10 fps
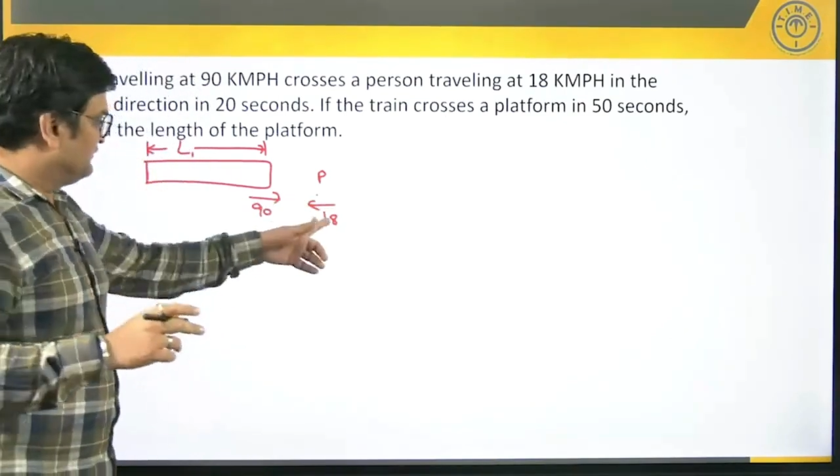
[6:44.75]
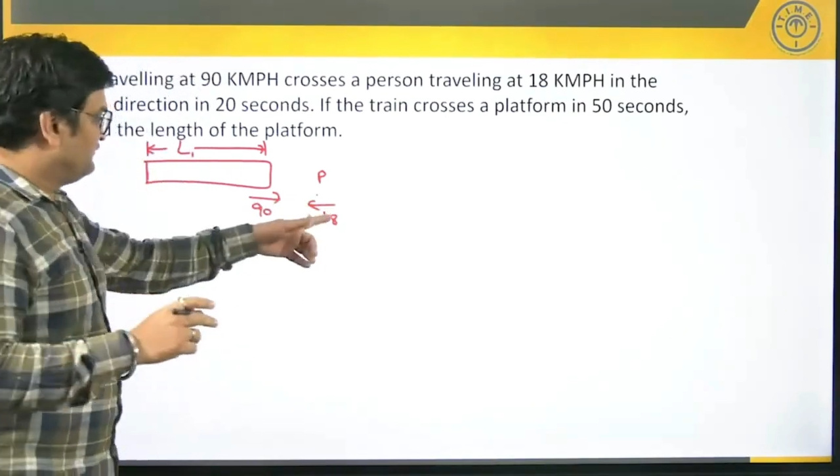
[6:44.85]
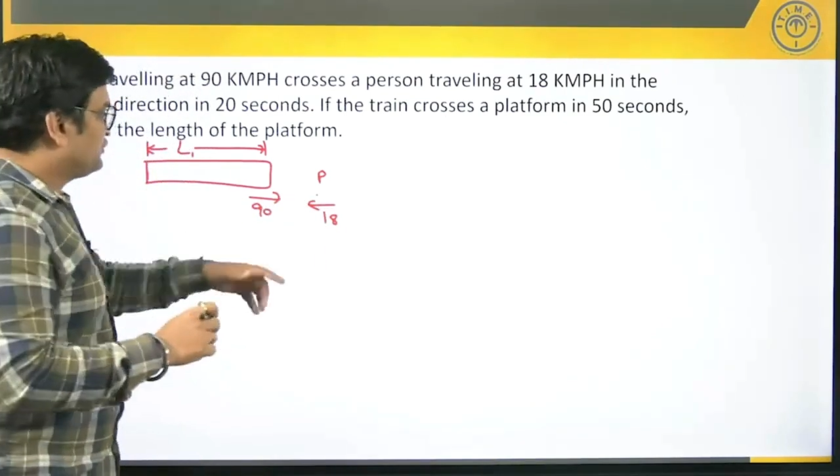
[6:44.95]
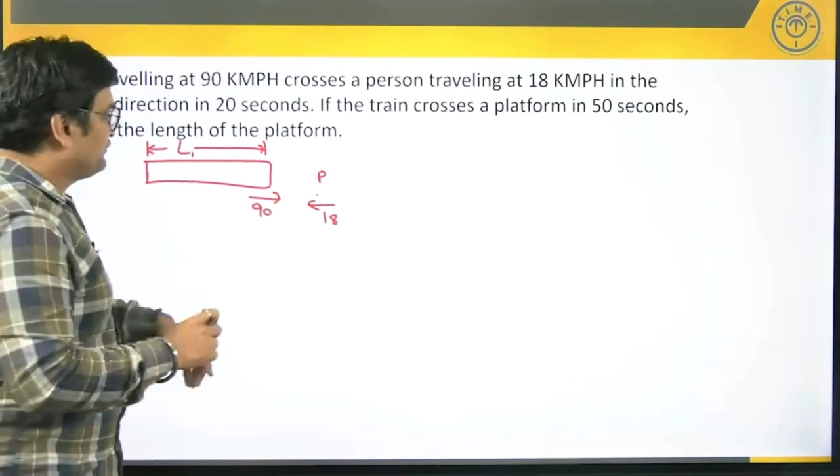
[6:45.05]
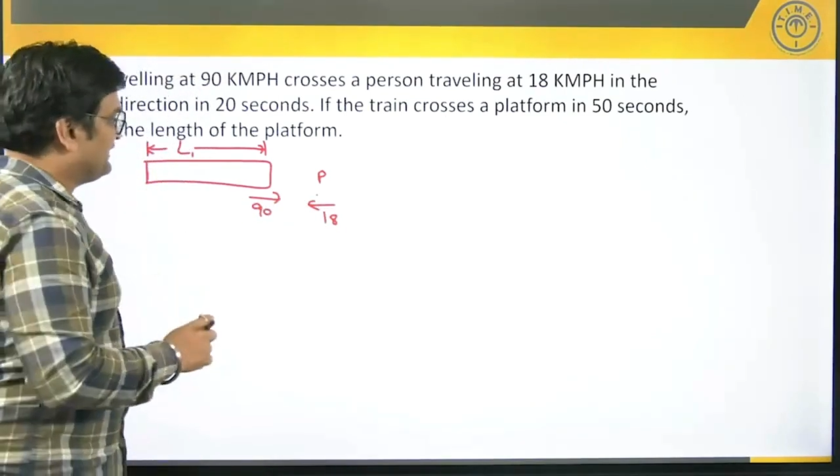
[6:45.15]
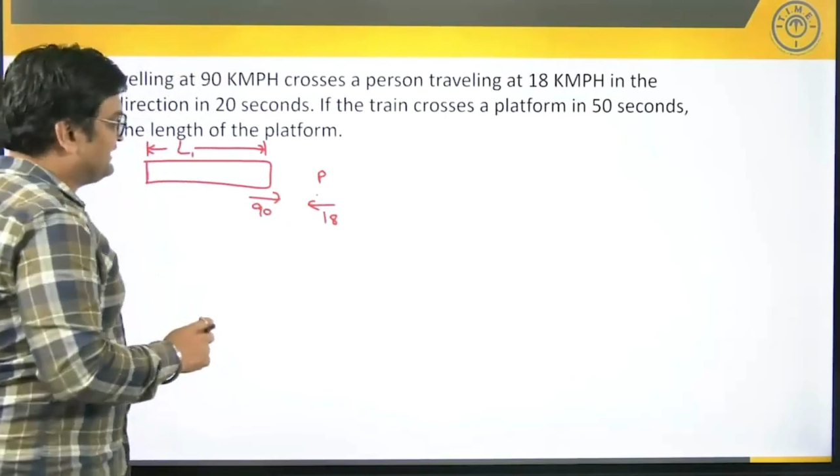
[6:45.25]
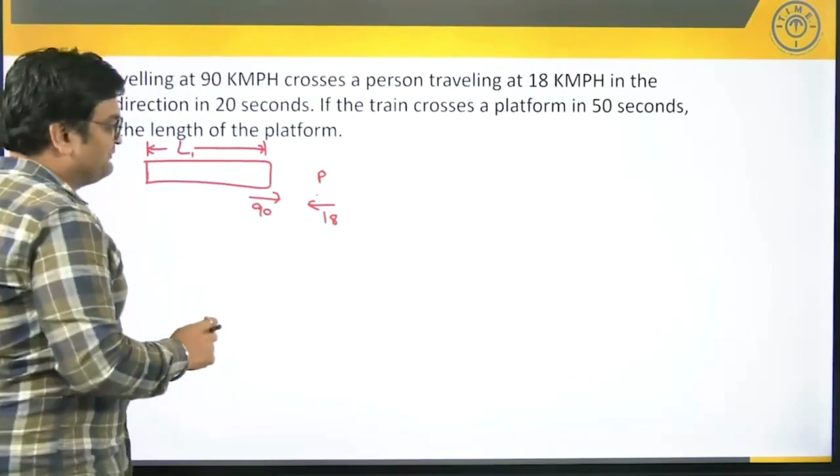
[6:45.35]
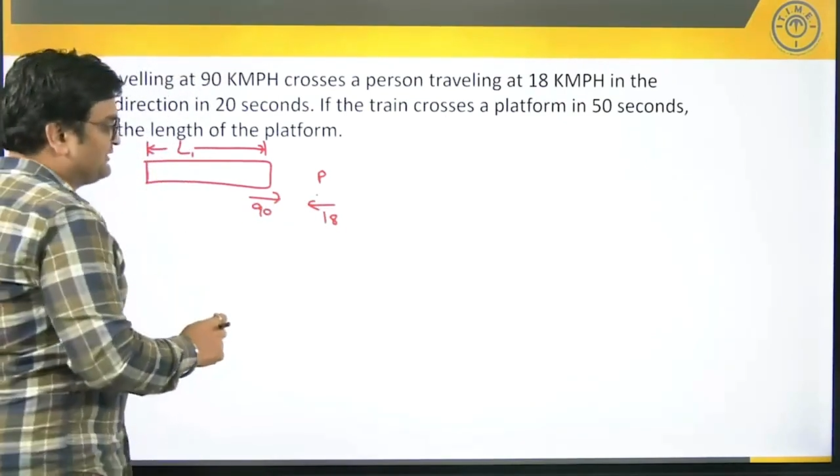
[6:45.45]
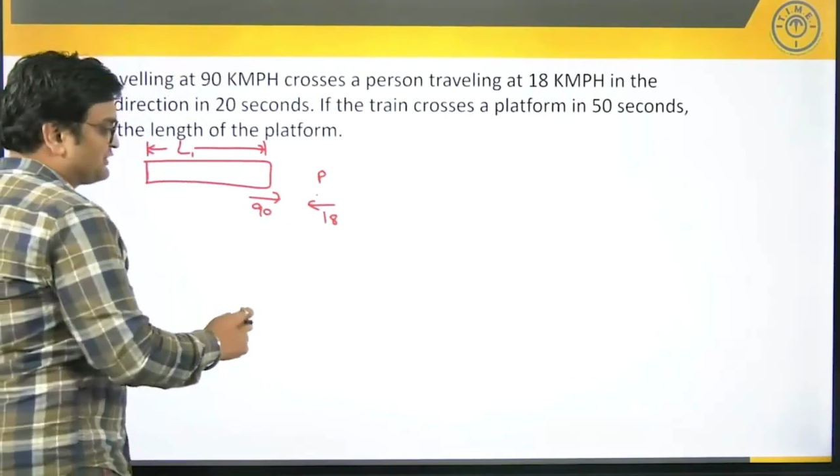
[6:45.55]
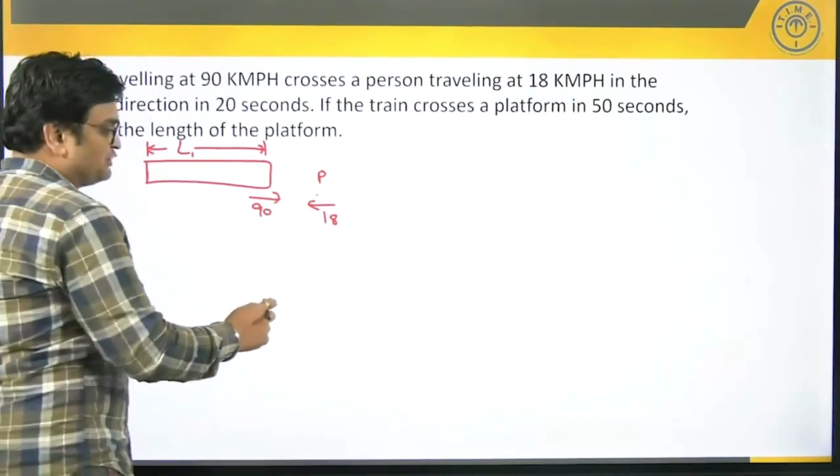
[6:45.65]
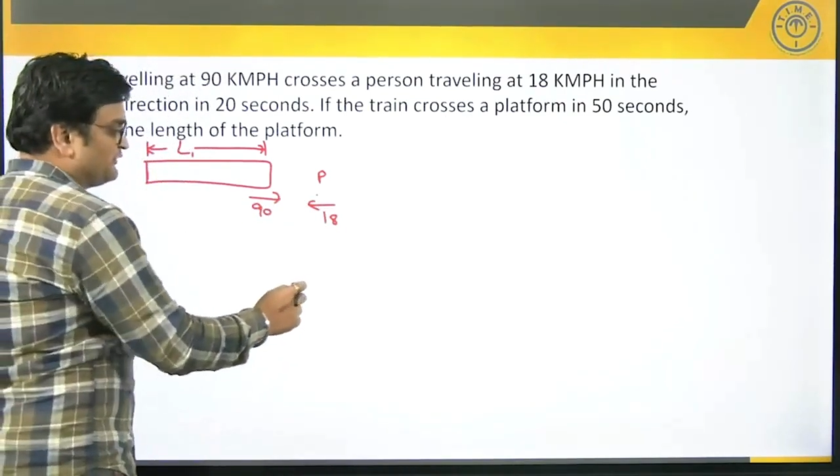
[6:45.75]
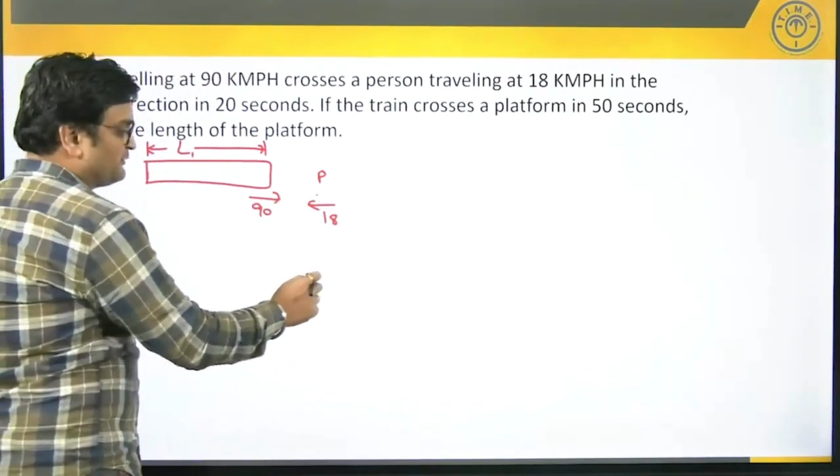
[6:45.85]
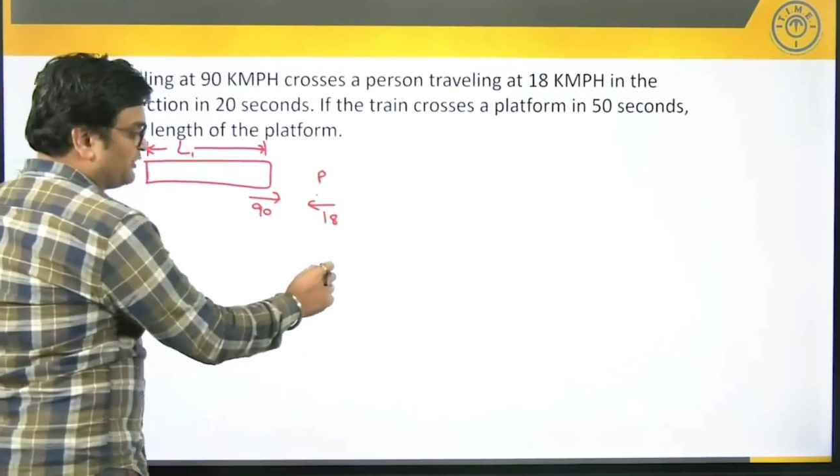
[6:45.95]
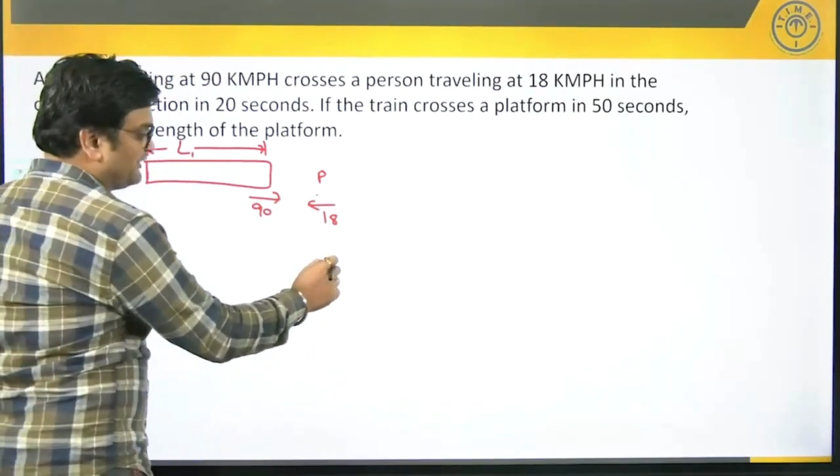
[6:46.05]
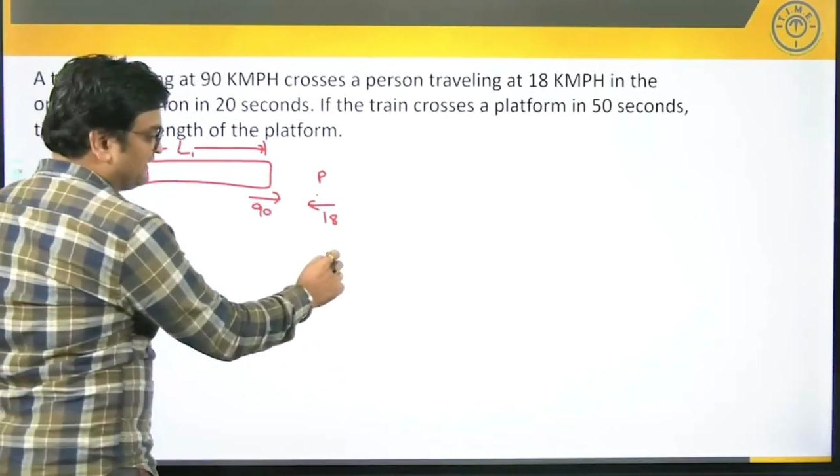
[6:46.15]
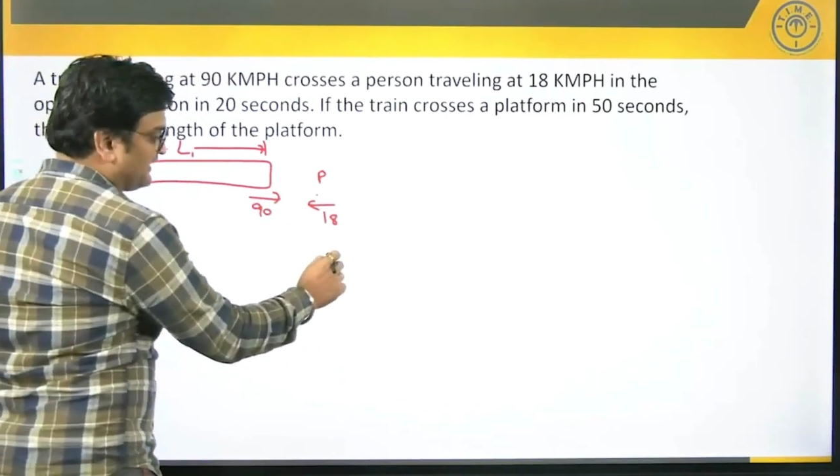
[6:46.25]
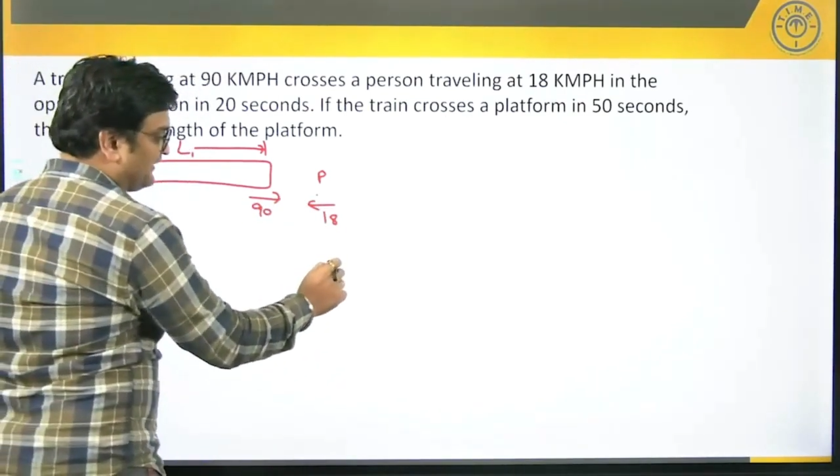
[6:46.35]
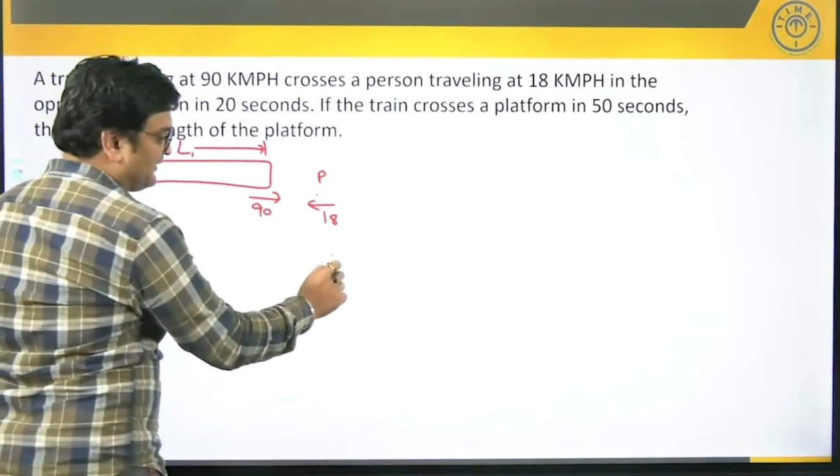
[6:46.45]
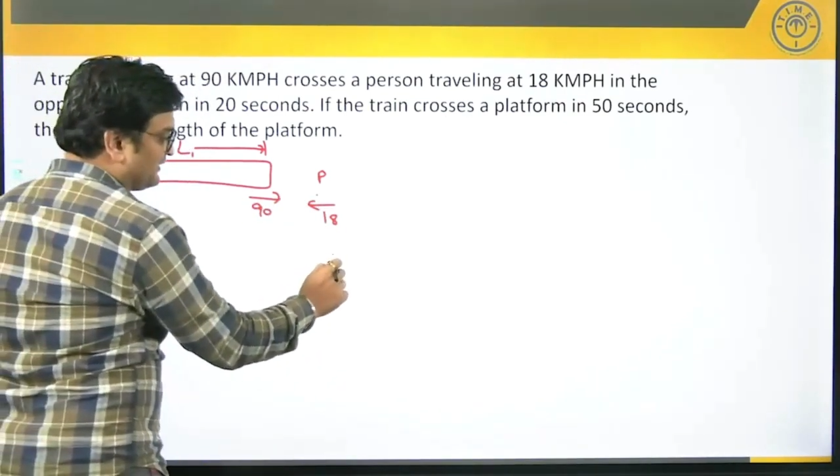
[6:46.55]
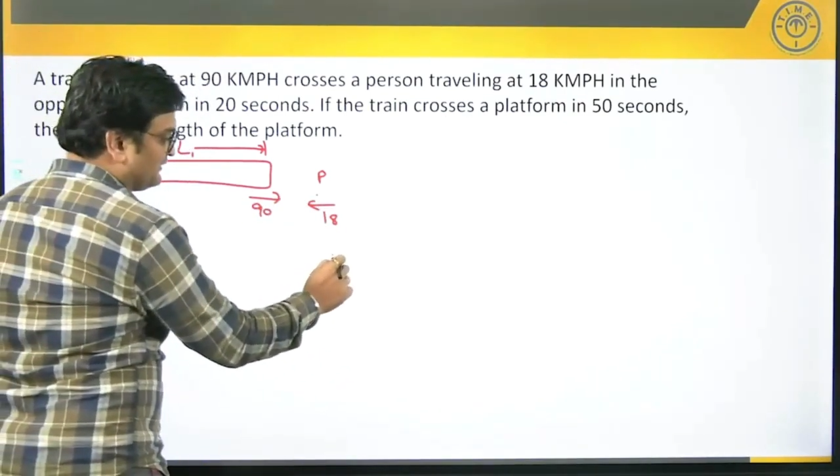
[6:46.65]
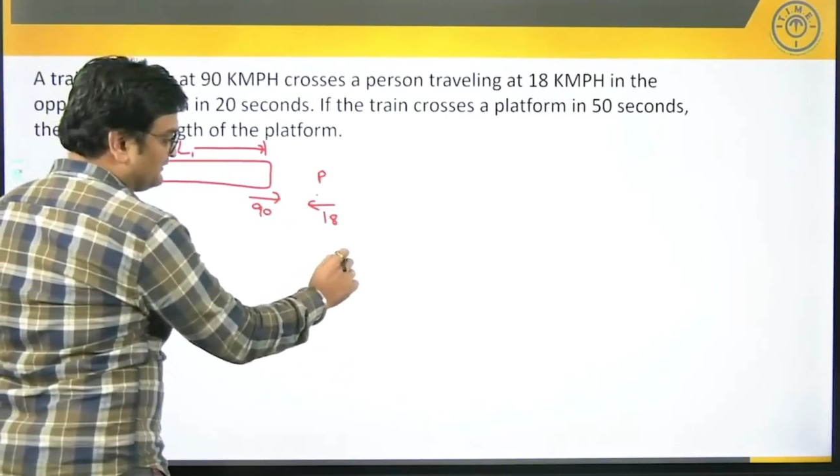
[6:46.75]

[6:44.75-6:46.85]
so we keep the slower body at rest